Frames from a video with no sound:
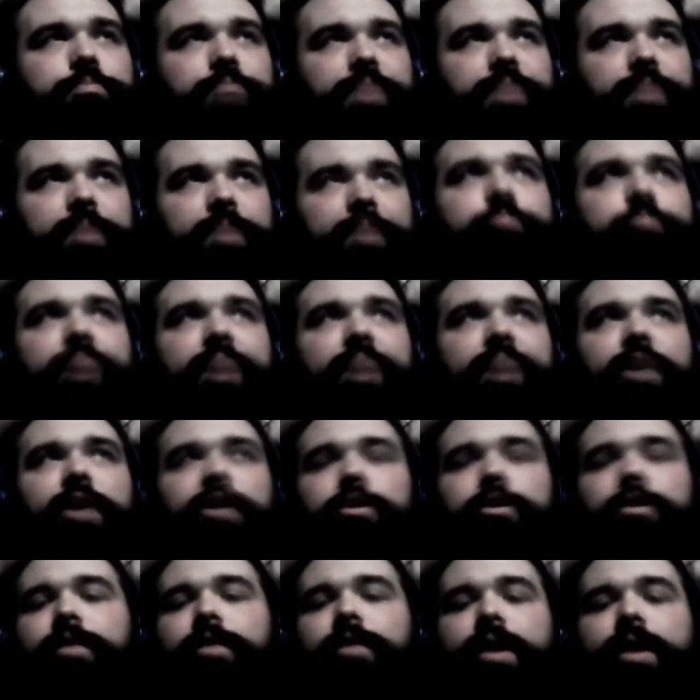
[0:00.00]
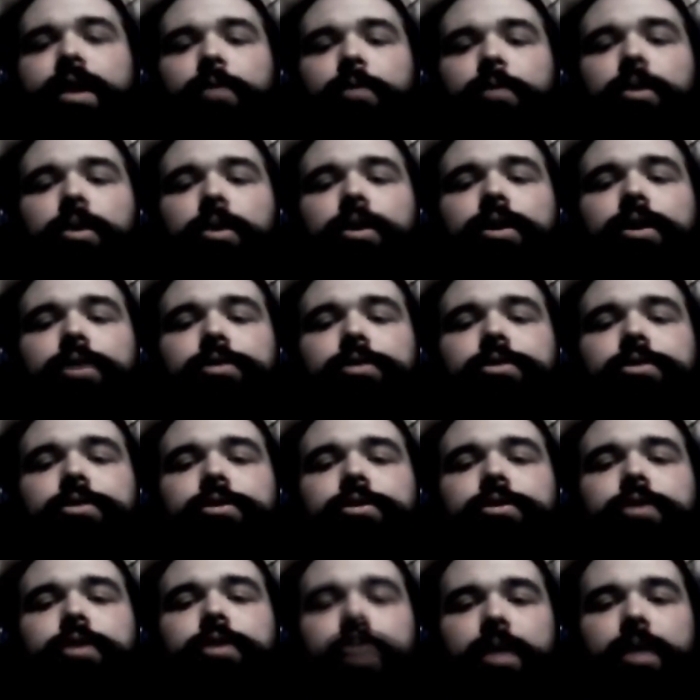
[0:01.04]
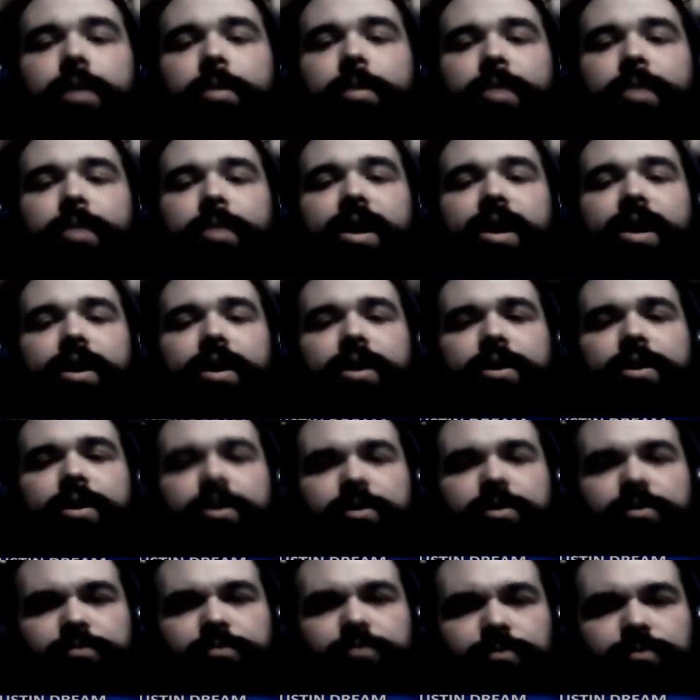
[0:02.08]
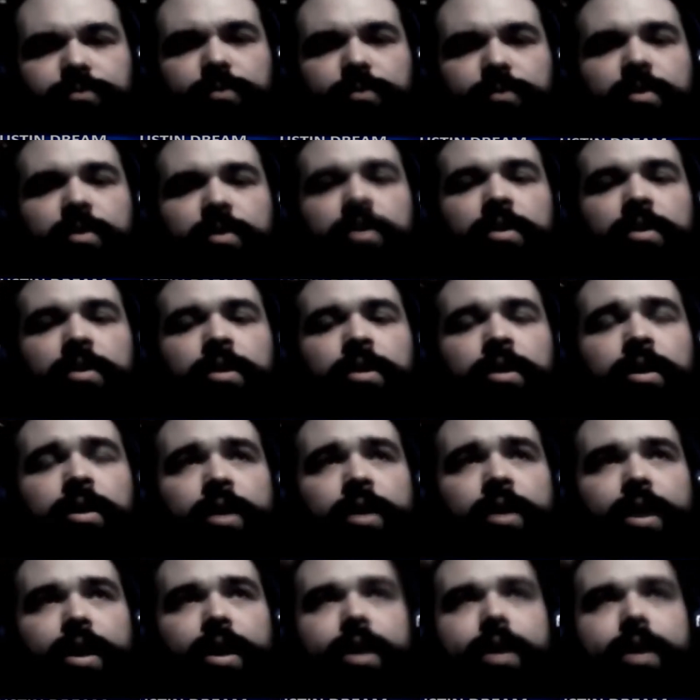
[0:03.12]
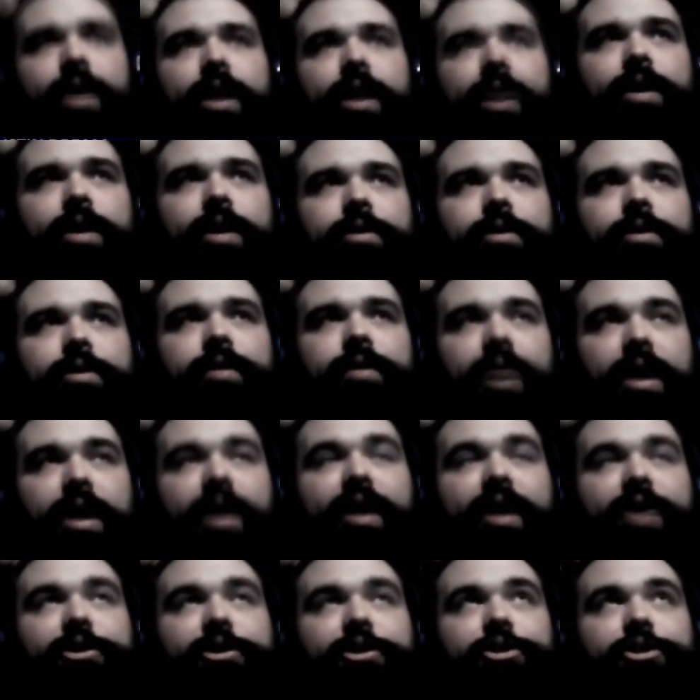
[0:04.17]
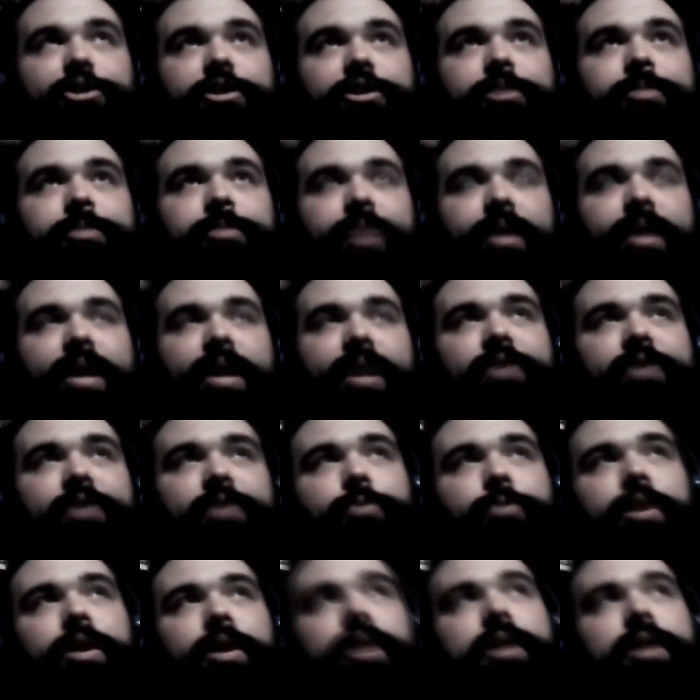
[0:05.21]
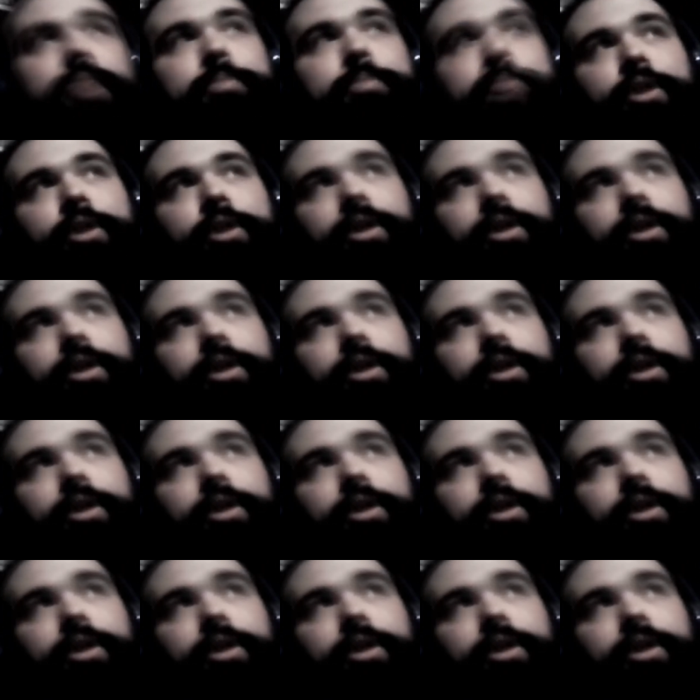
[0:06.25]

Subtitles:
be better than I was coming back. Like, I actually just spent last weekend